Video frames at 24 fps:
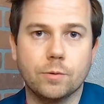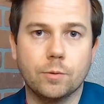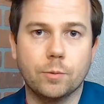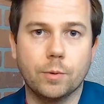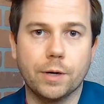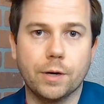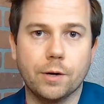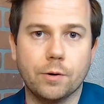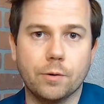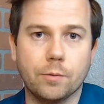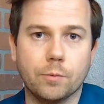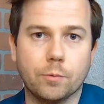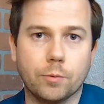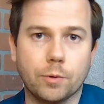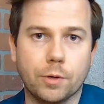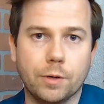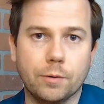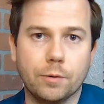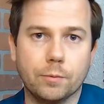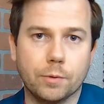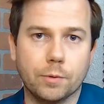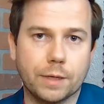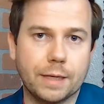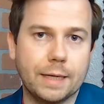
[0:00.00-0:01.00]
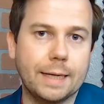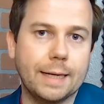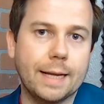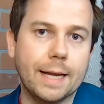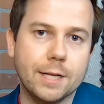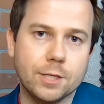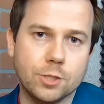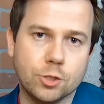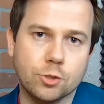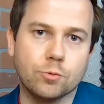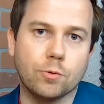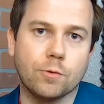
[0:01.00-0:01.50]
where we're getting
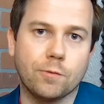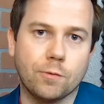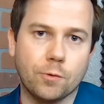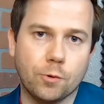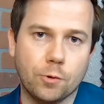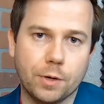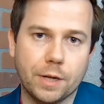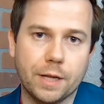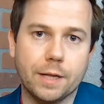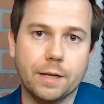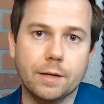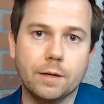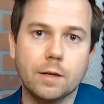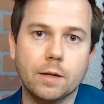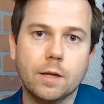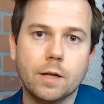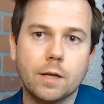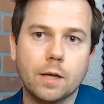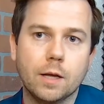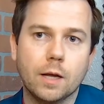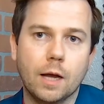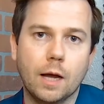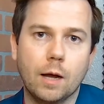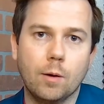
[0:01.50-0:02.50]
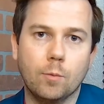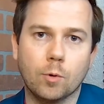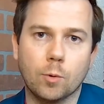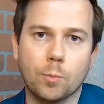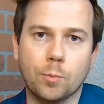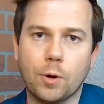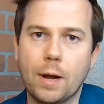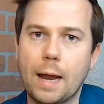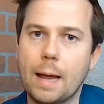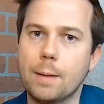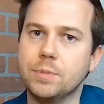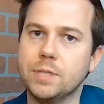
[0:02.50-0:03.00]
cases referred in where
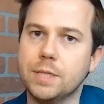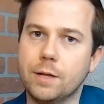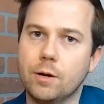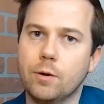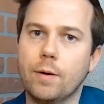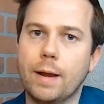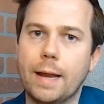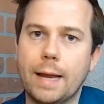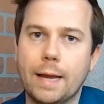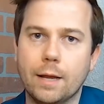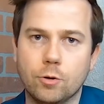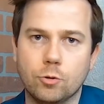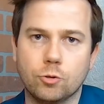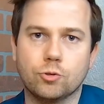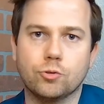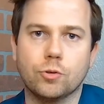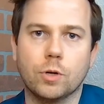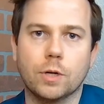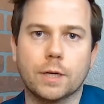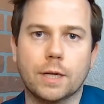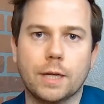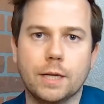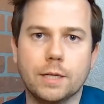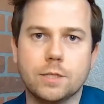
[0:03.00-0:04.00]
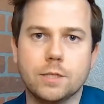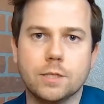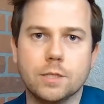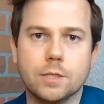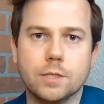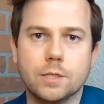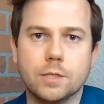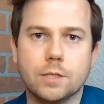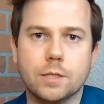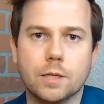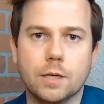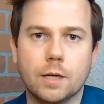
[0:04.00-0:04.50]
perhaps they don't handle truck
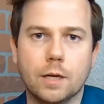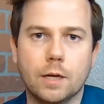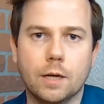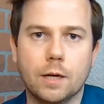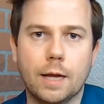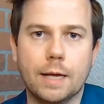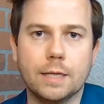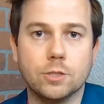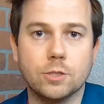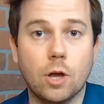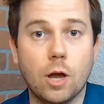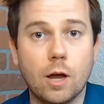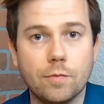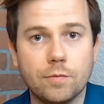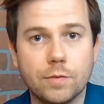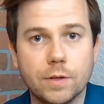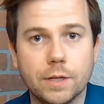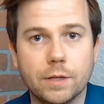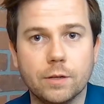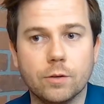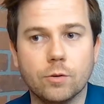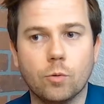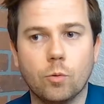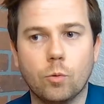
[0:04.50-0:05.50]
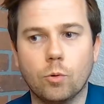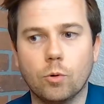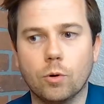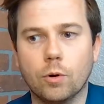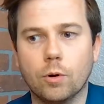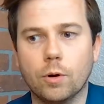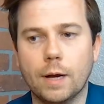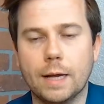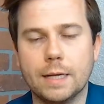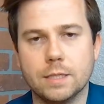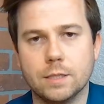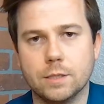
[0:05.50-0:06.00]
cases as often
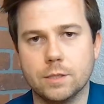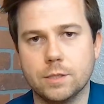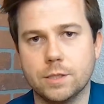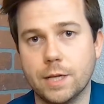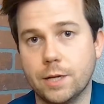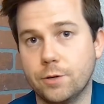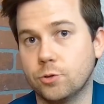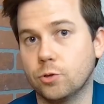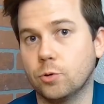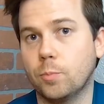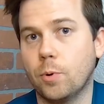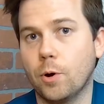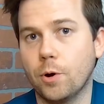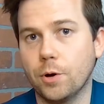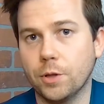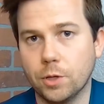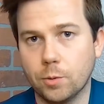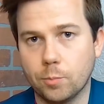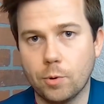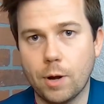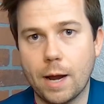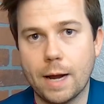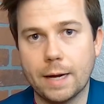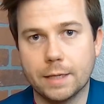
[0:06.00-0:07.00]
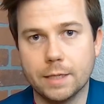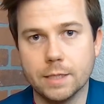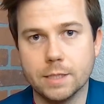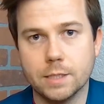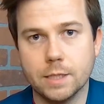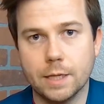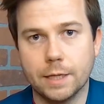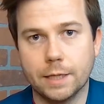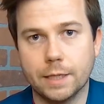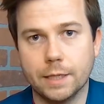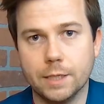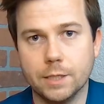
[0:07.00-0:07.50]
or as a central part of their practice
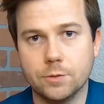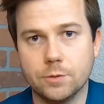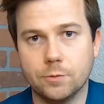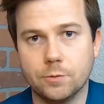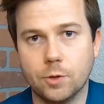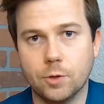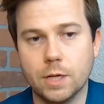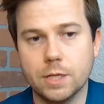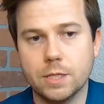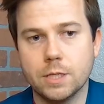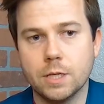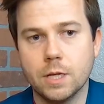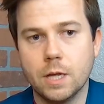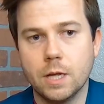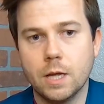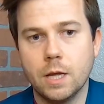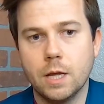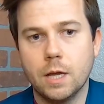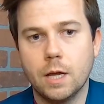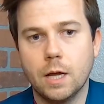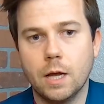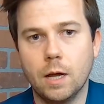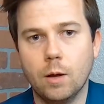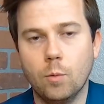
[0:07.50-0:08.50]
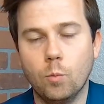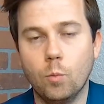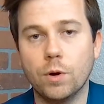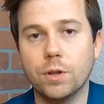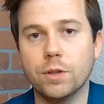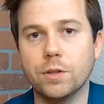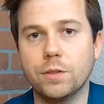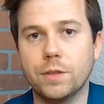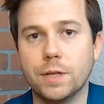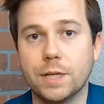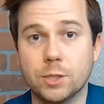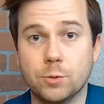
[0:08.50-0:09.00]
like it is for us. One
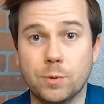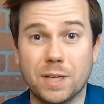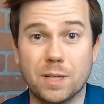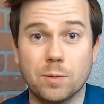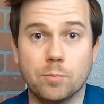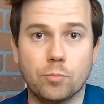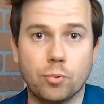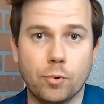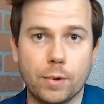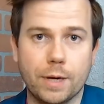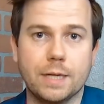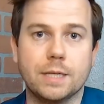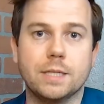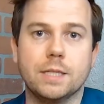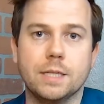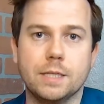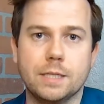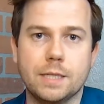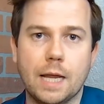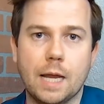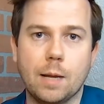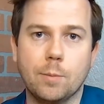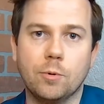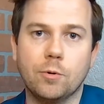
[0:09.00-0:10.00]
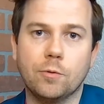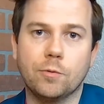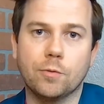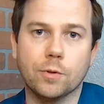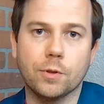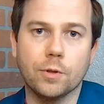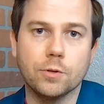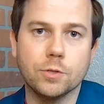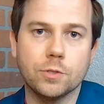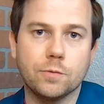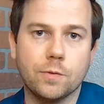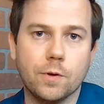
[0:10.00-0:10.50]
of the things we can bring to the table for
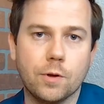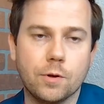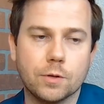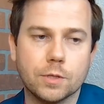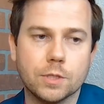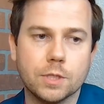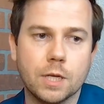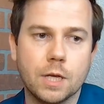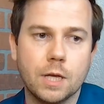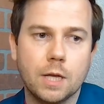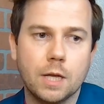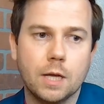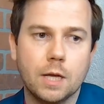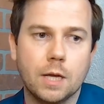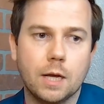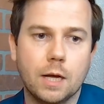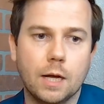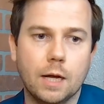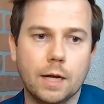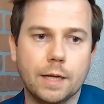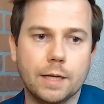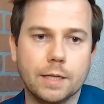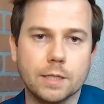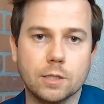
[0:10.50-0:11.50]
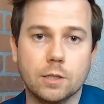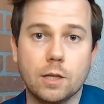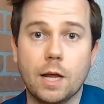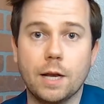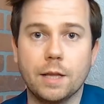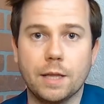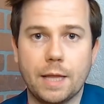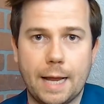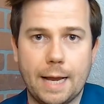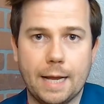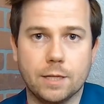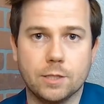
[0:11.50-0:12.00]
those folks is a lot
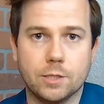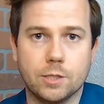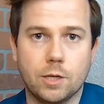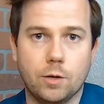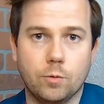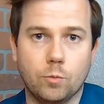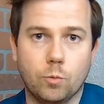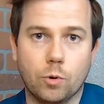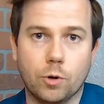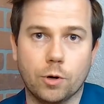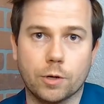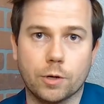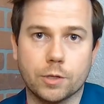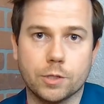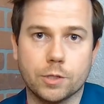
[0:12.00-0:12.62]
of the hands-on work.